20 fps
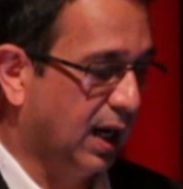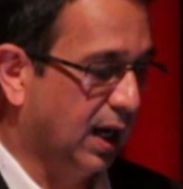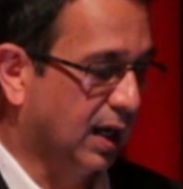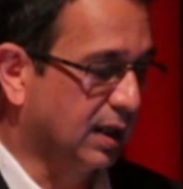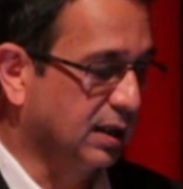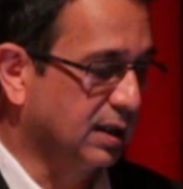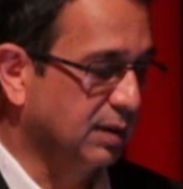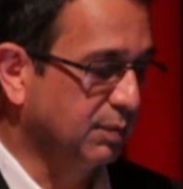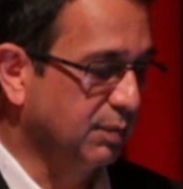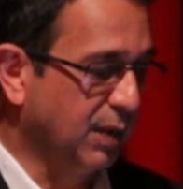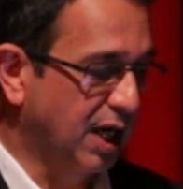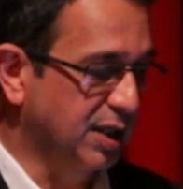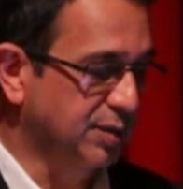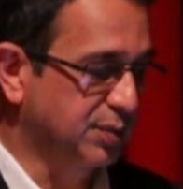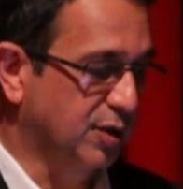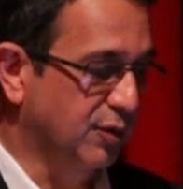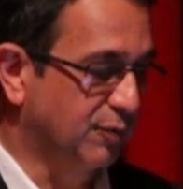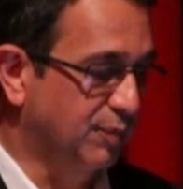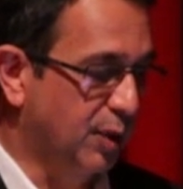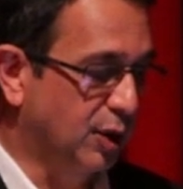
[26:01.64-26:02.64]
And
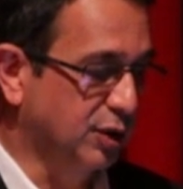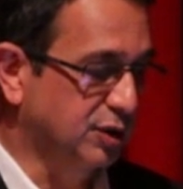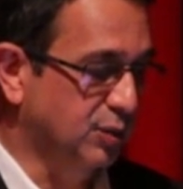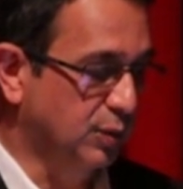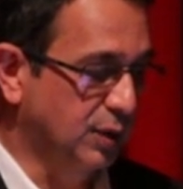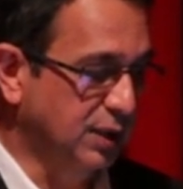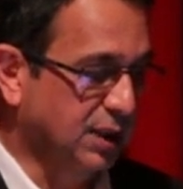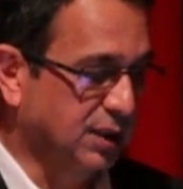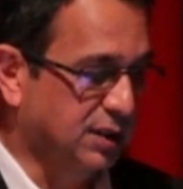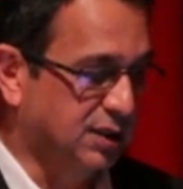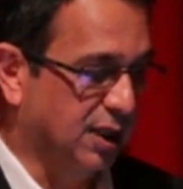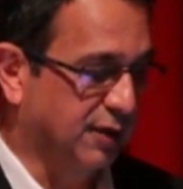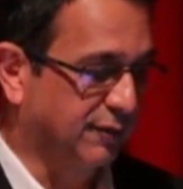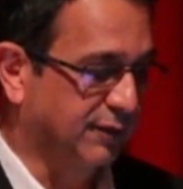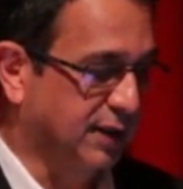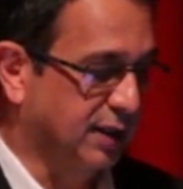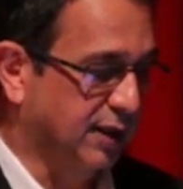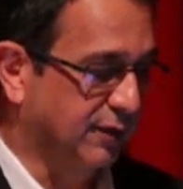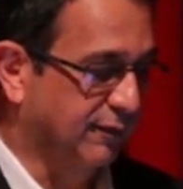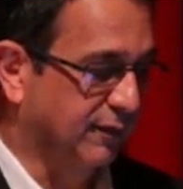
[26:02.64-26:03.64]
management of POTS with
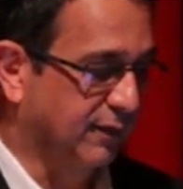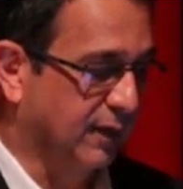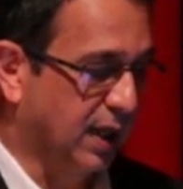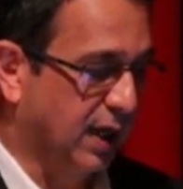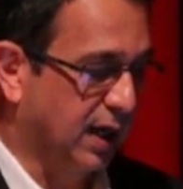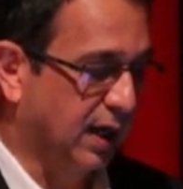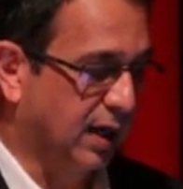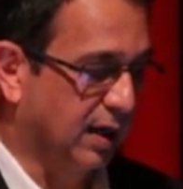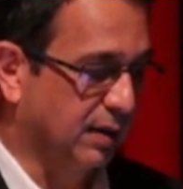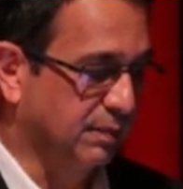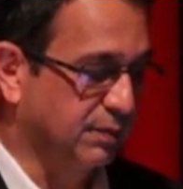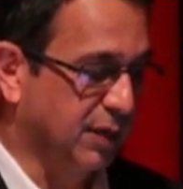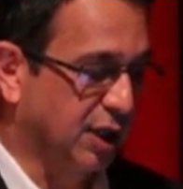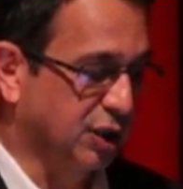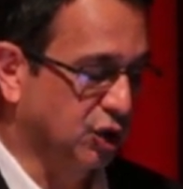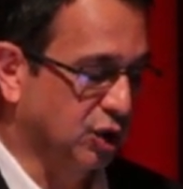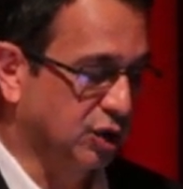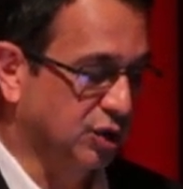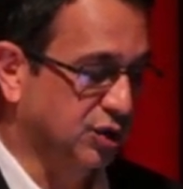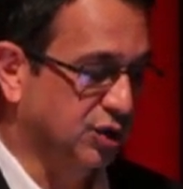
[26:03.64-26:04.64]
conservative
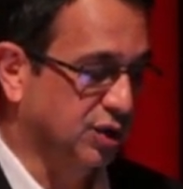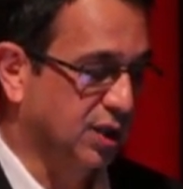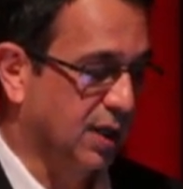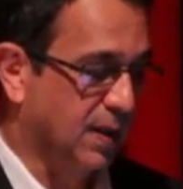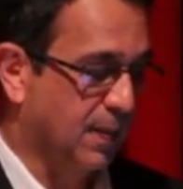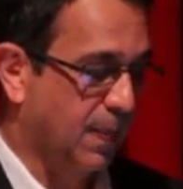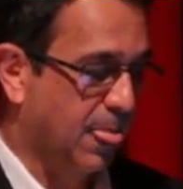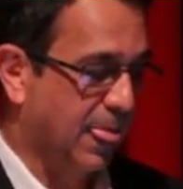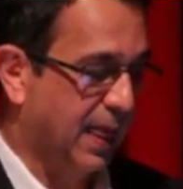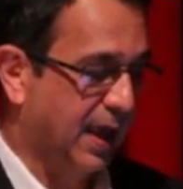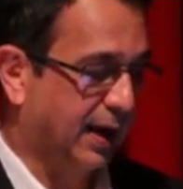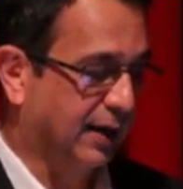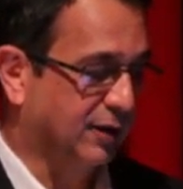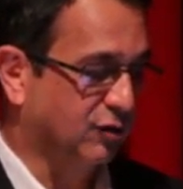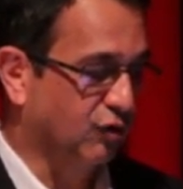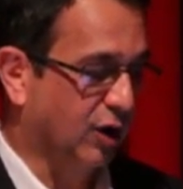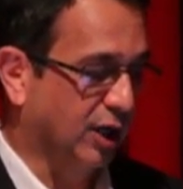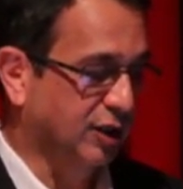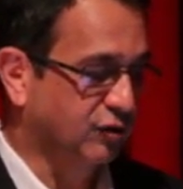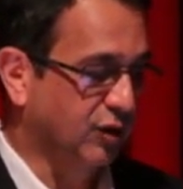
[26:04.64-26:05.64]
measures
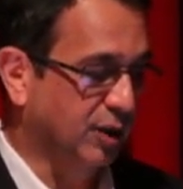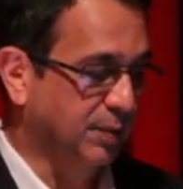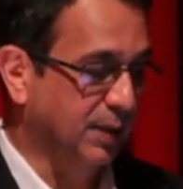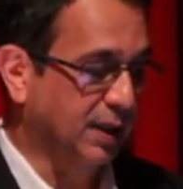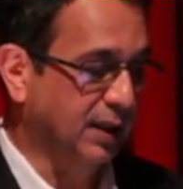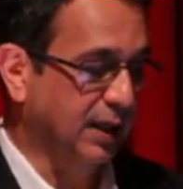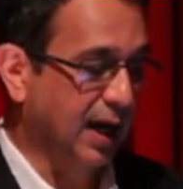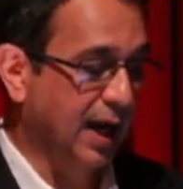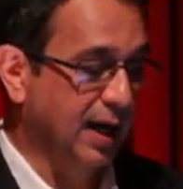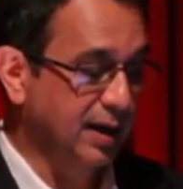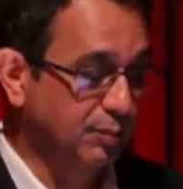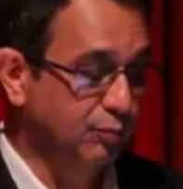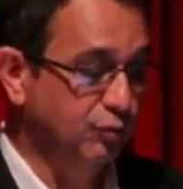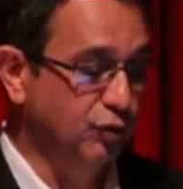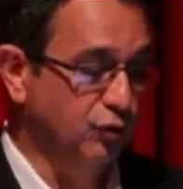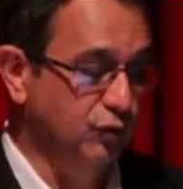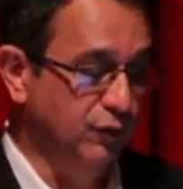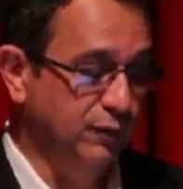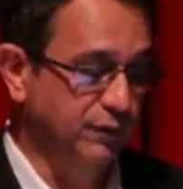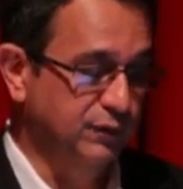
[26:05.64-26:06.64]
and drug treatment can
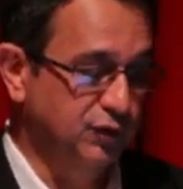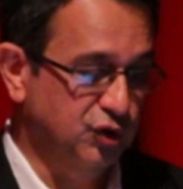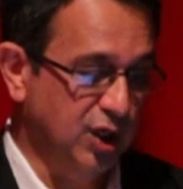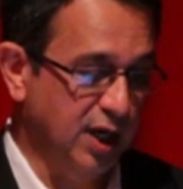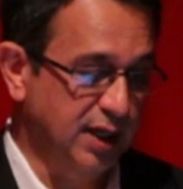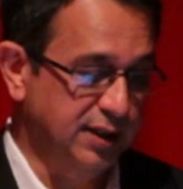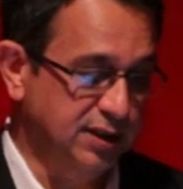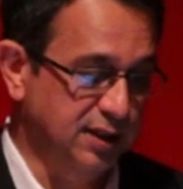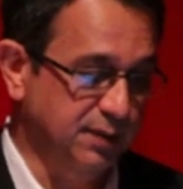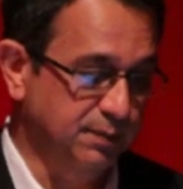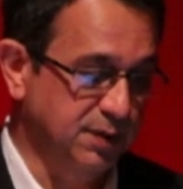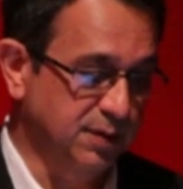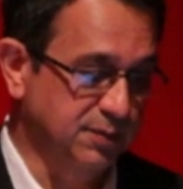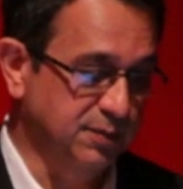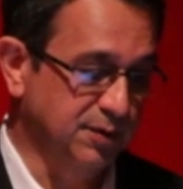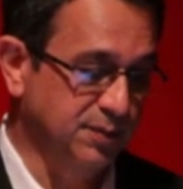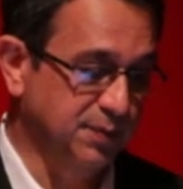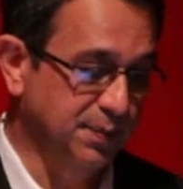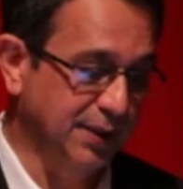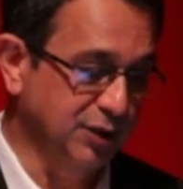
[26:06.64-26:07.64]
improve GI
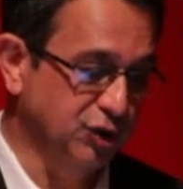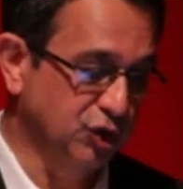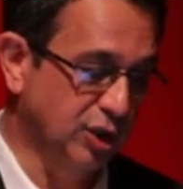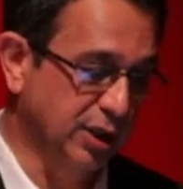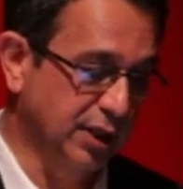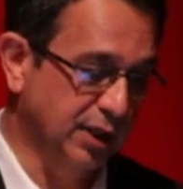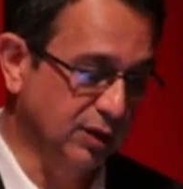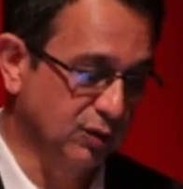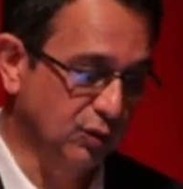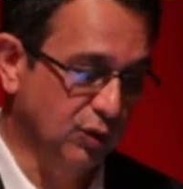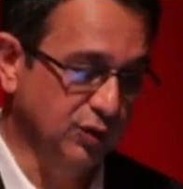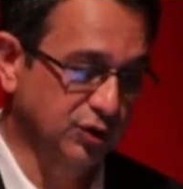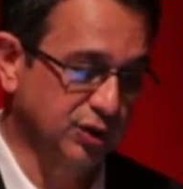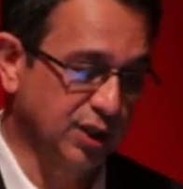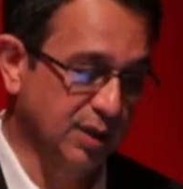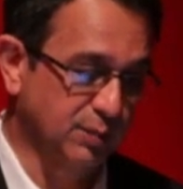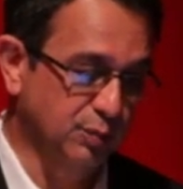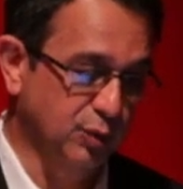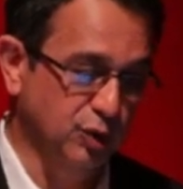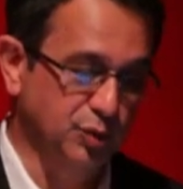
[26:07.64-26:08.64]
symptoms, especially
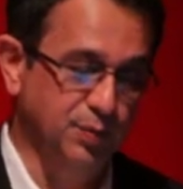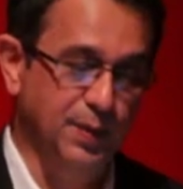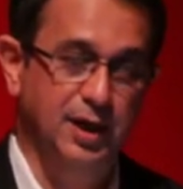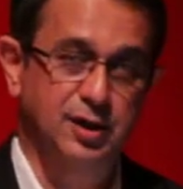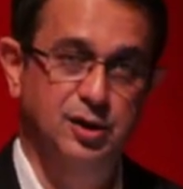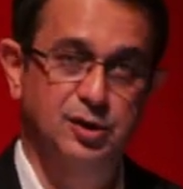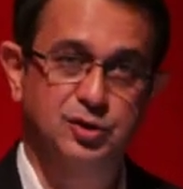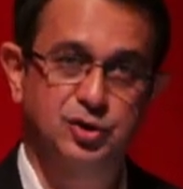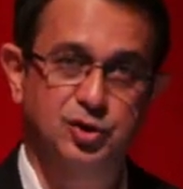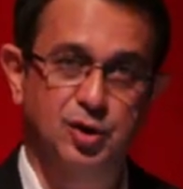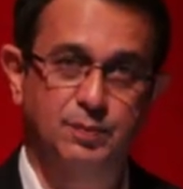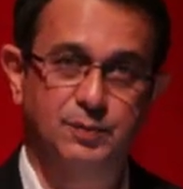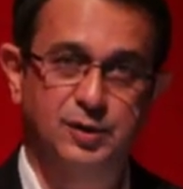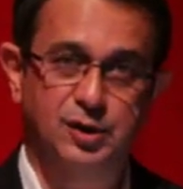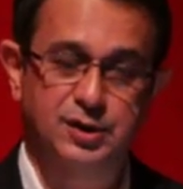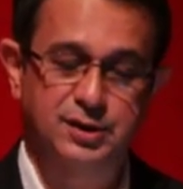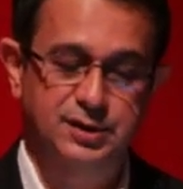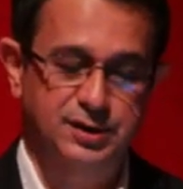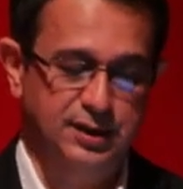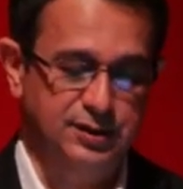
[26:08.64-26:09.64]
nausea and postprandial
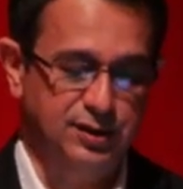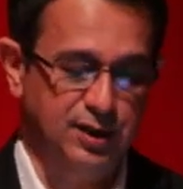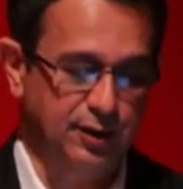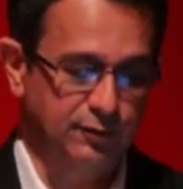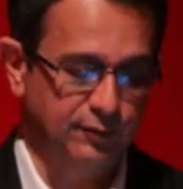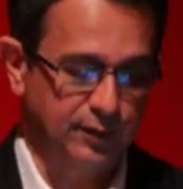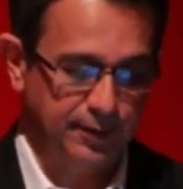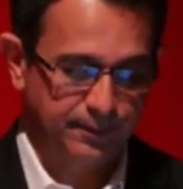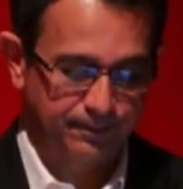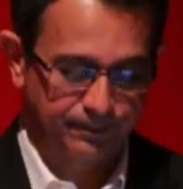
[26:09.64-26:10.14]
somnolence, etc.